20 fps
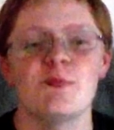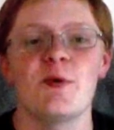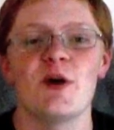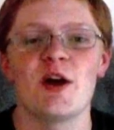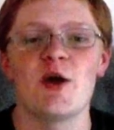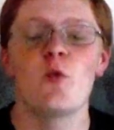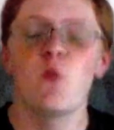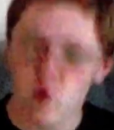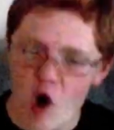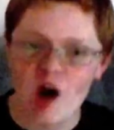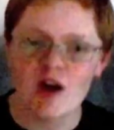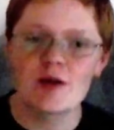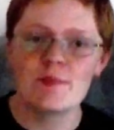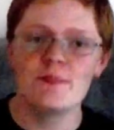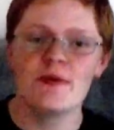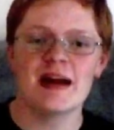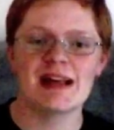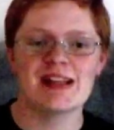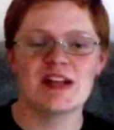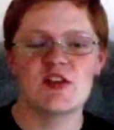Boy here, welcome
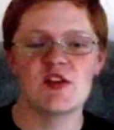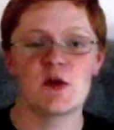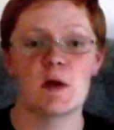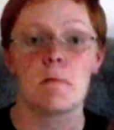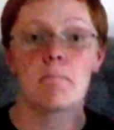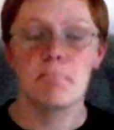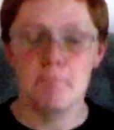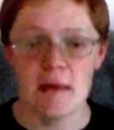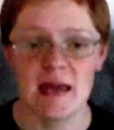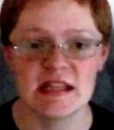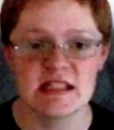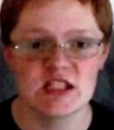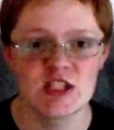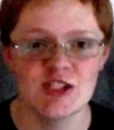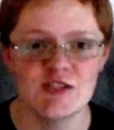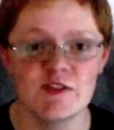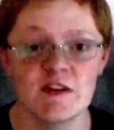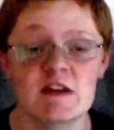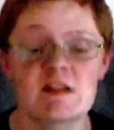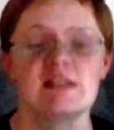back to another amazing
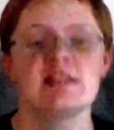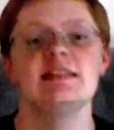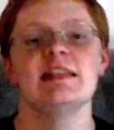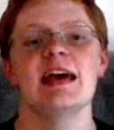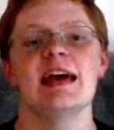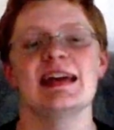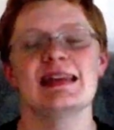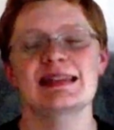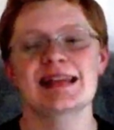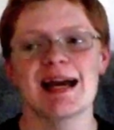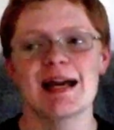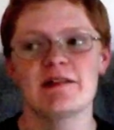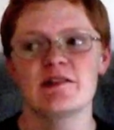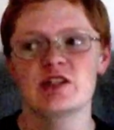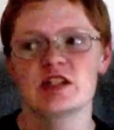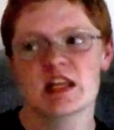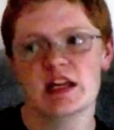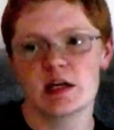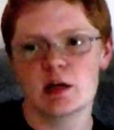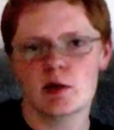spinning. Today is kind of
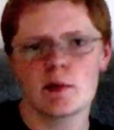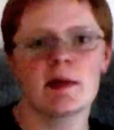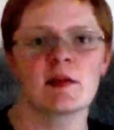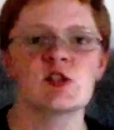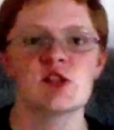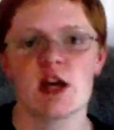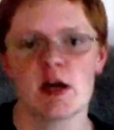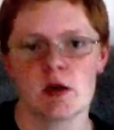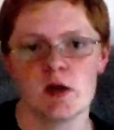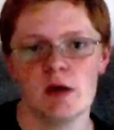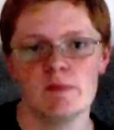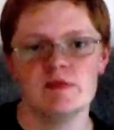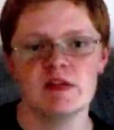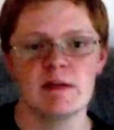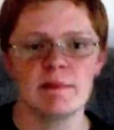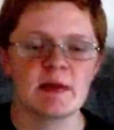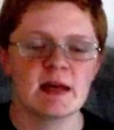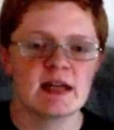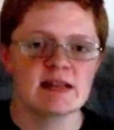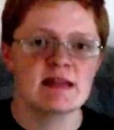just like a quick channel update
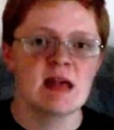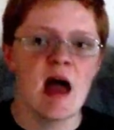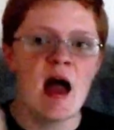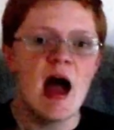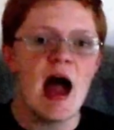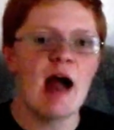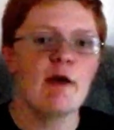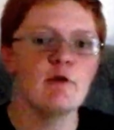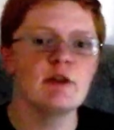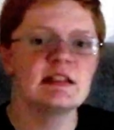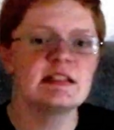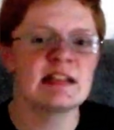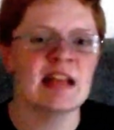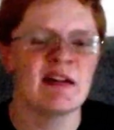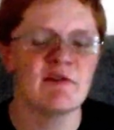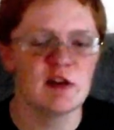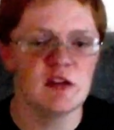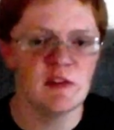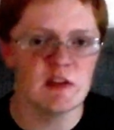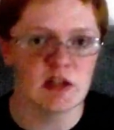because I really didn't
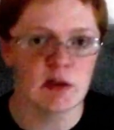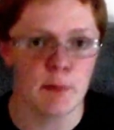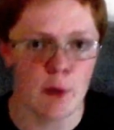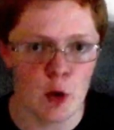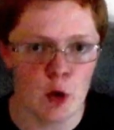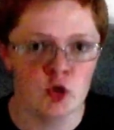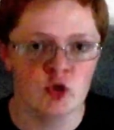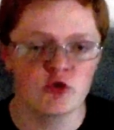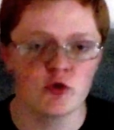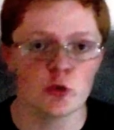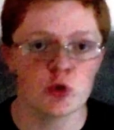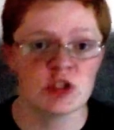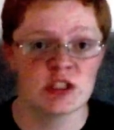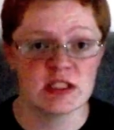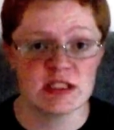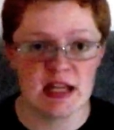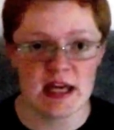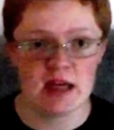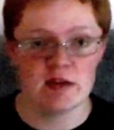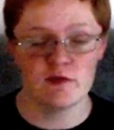have anything to post for
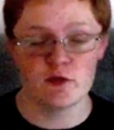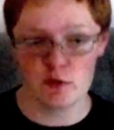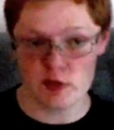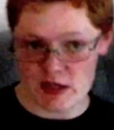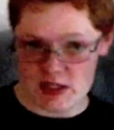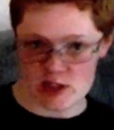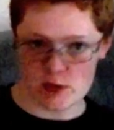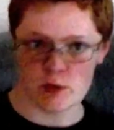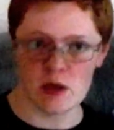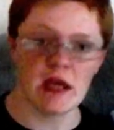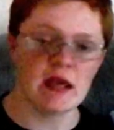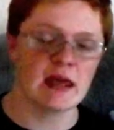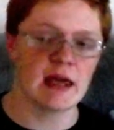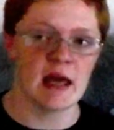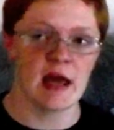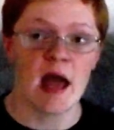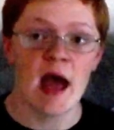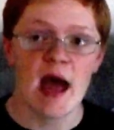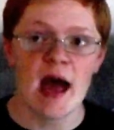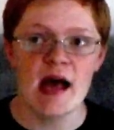today, for this week.
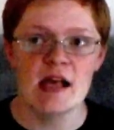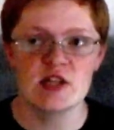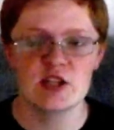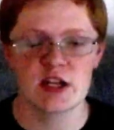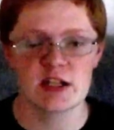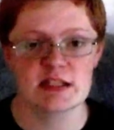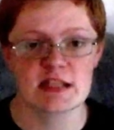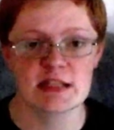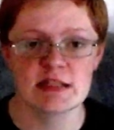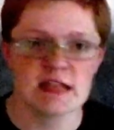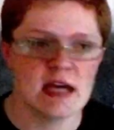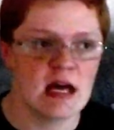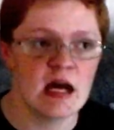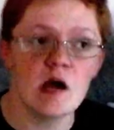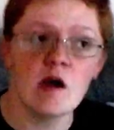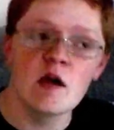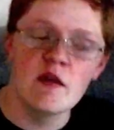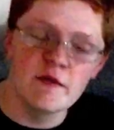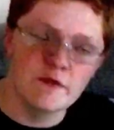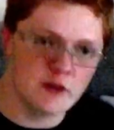As you guys can
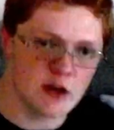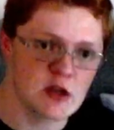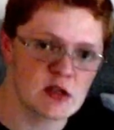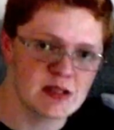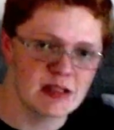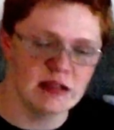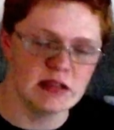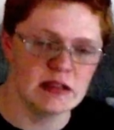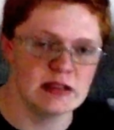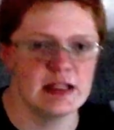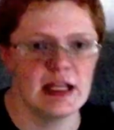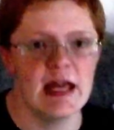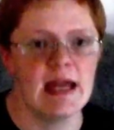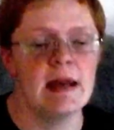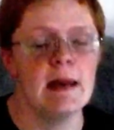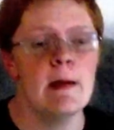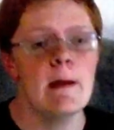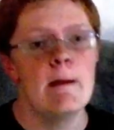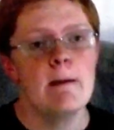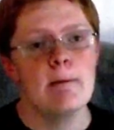tell, video's a little late,